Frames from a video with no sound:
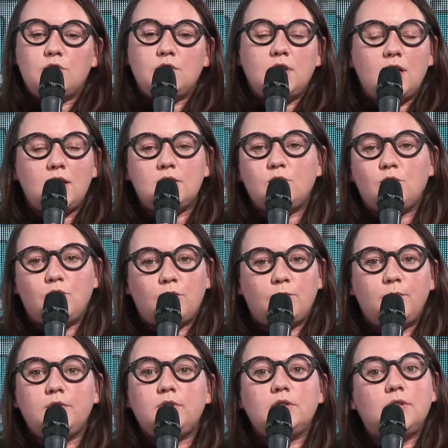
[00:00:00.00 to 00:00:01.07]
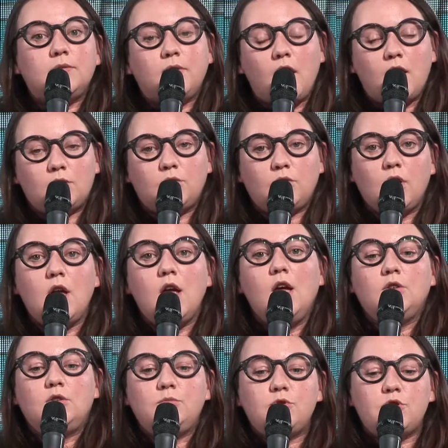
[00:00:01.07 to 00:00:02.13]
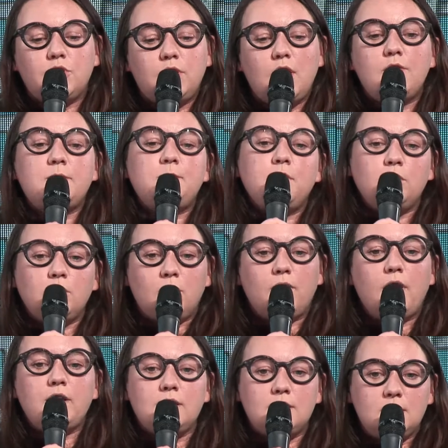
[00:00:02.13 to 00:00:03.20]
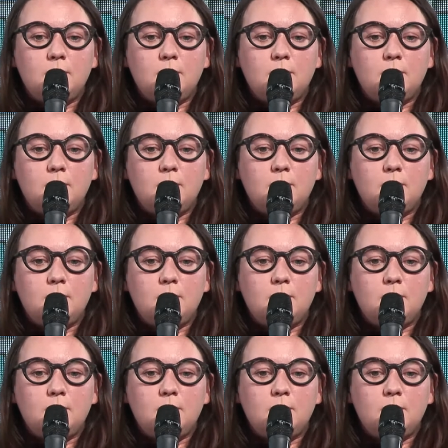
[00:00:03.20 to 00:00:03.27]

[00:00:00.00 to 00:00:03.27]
when I understand that I should not do that now,